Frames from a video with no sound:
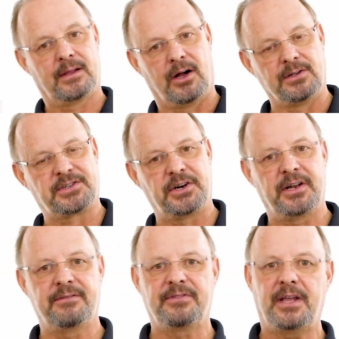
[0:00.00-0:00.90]

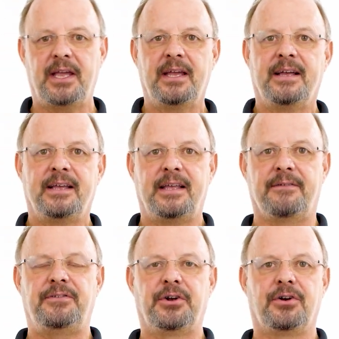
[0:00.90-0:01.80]
Alternatively,
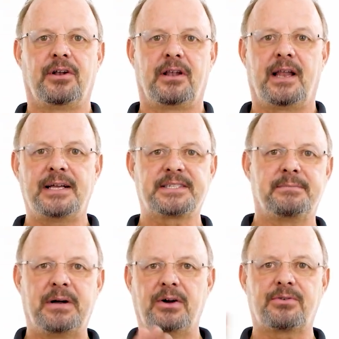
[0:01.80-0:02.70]
if you're less
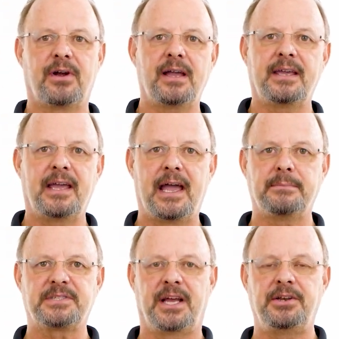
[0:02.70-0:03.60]
about cranking
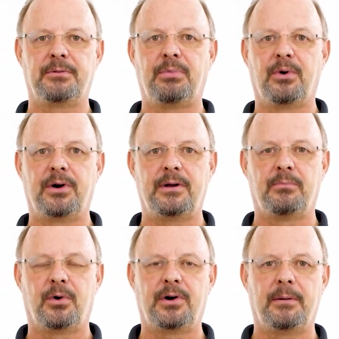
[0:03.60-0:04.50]
amps and you're
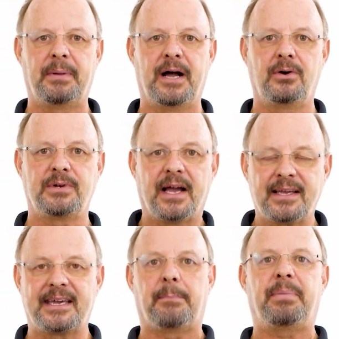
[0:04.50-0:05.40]
more about
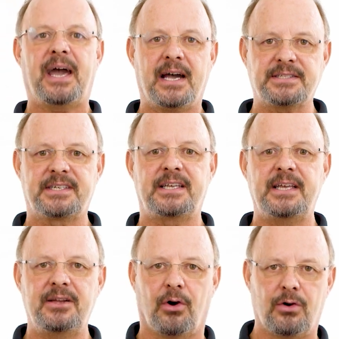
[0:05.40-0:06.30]

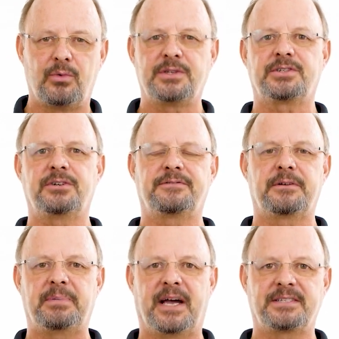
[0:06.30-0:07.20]
capacity or reserve
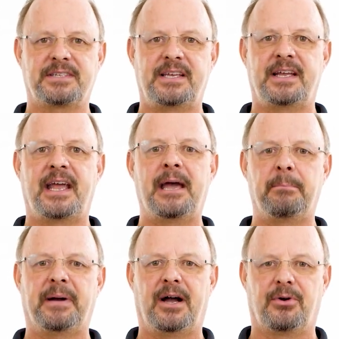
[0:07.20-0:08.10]
capacity and
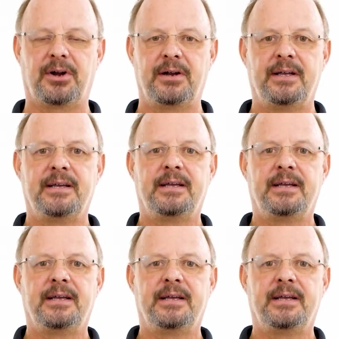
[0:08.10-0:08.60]
amp hour